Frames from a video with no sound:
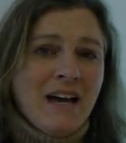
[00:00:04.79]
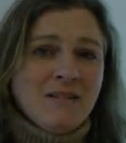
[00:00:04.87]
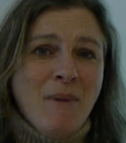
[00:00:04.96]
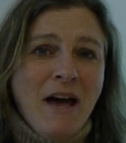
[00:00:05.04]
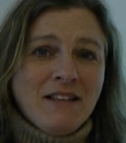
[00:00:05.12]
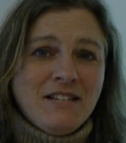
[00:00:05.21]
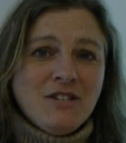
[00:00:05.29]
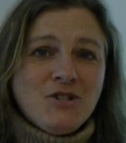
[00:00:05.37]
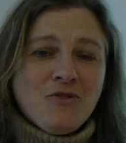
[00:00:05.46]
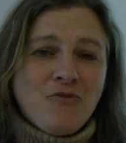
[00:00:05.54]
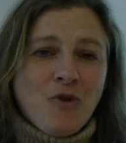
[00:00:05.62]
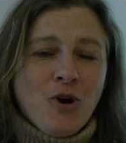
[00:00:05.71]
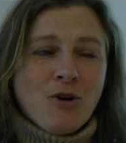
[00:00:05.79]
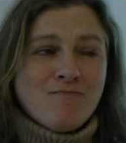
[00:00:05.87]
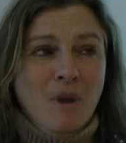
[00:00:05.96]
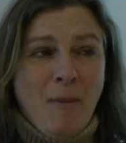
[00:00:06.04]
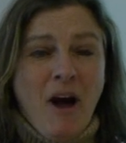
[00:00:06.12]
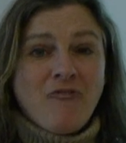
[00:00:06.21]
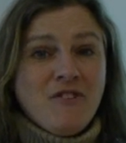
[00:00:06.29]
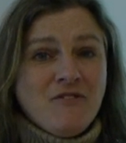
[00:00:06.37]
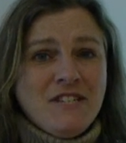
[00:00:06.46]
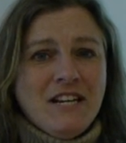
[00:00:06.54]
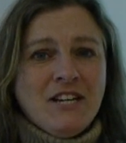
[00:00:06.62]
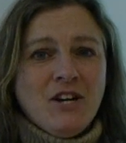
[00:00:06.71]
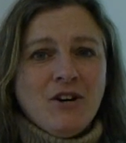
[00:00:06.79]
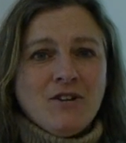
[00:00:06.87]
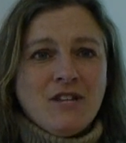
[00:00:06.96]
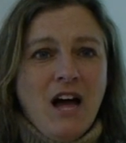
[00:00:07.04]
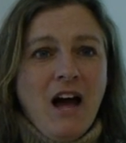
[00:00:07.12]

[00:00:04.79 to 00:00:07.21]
As a math teacher for about 15 years,